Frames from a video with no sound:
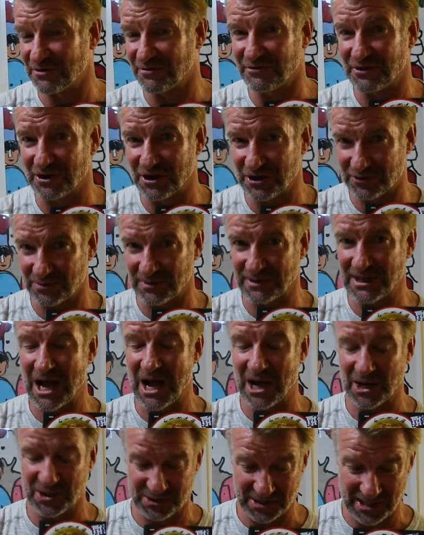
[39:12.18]
the first one, the
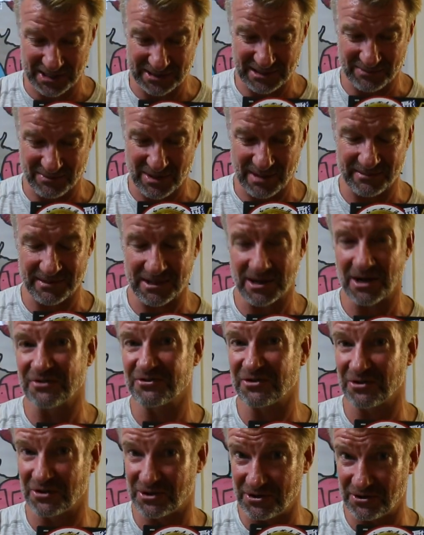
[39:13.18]
Hakodate ramen,
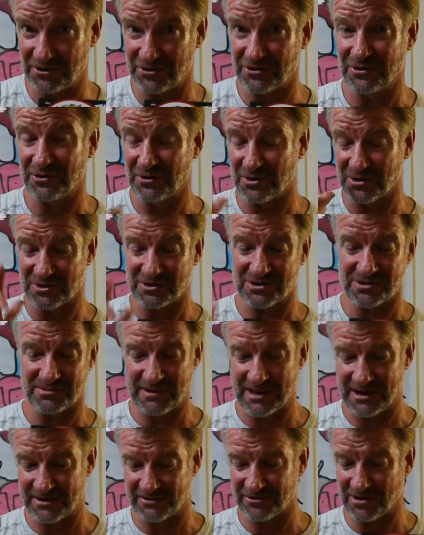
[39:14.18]
also Kyushu, northern
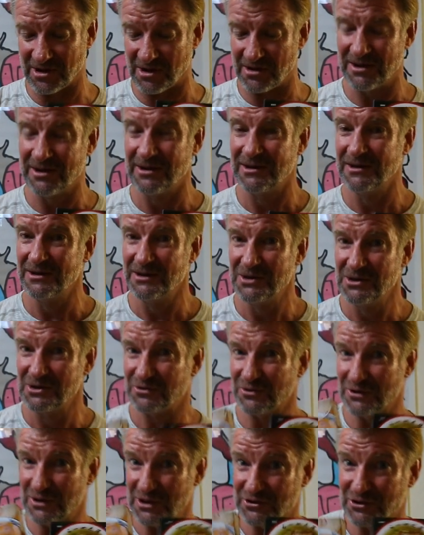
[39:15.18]
Japan. So,
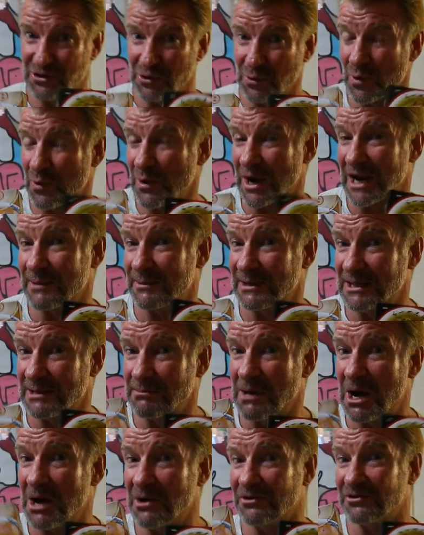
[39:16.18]
so these two we recommend
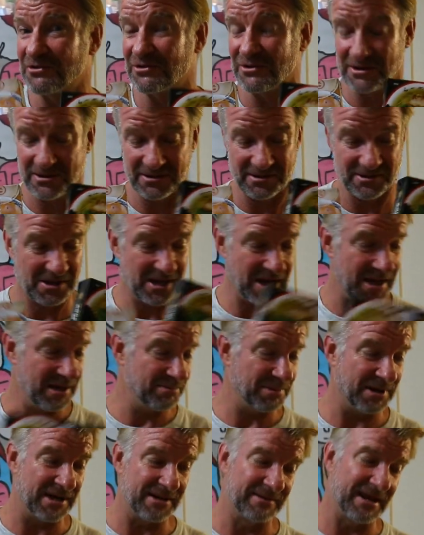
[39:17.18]
the most,
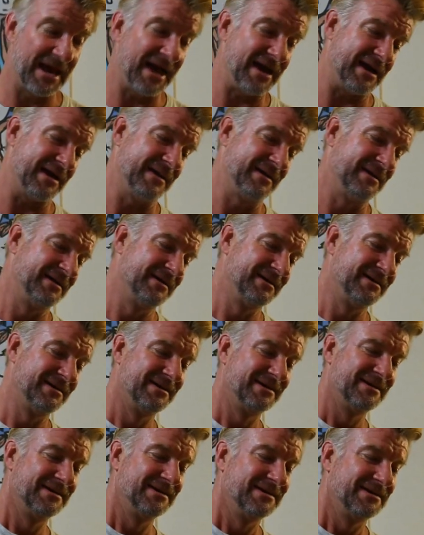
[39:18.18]
okay? But hey,
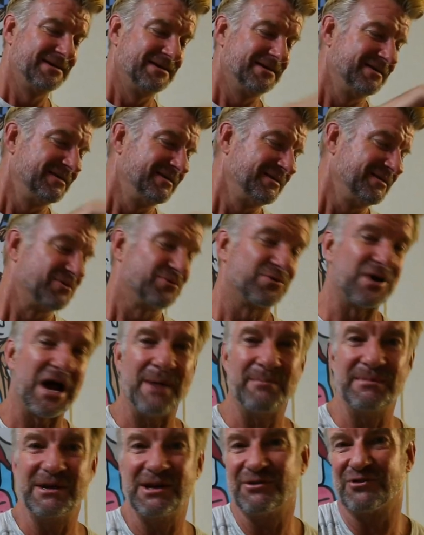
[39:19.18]

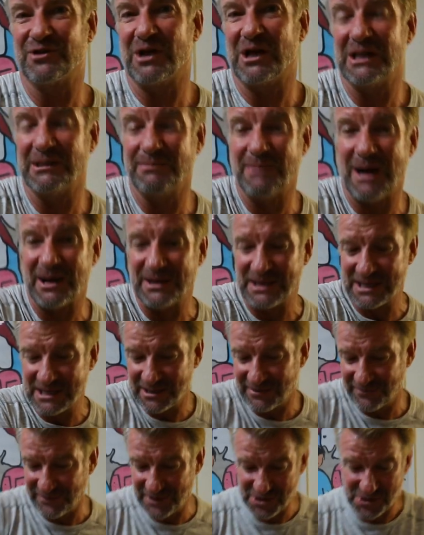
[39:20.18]
ramen is all about
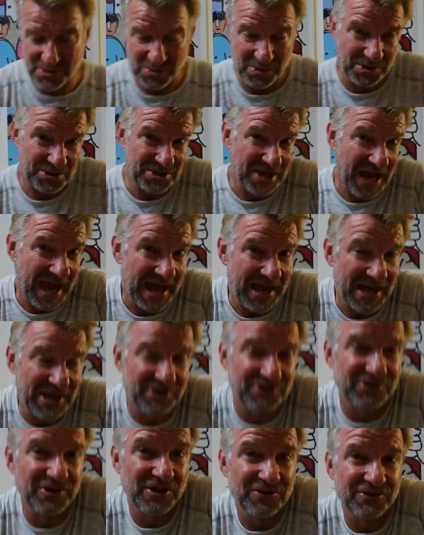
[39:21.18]
individual
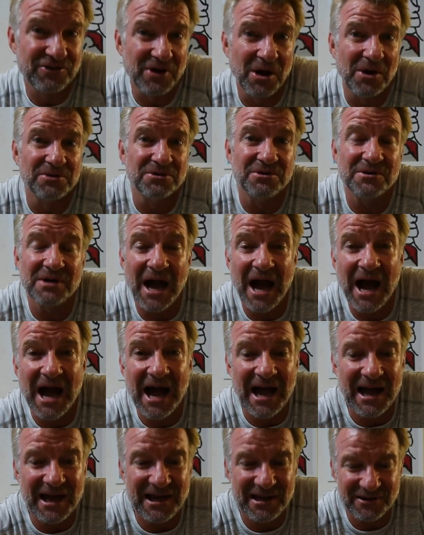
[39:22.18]
taste. So you
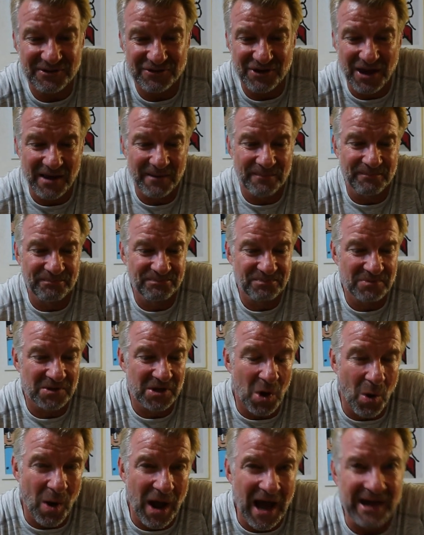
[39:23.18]
guys
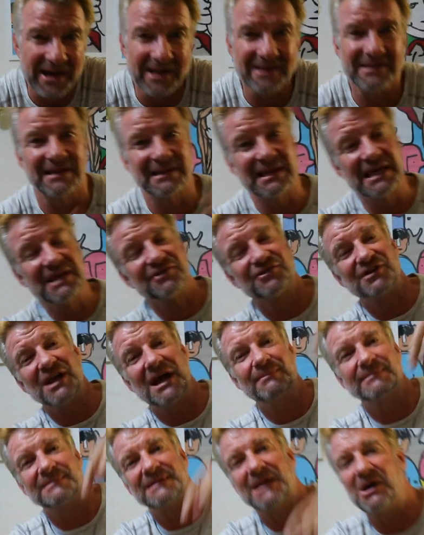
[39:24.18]
go at it. The link's
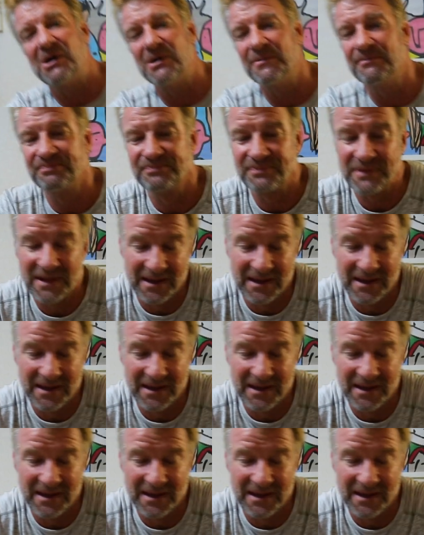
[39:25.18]
down below.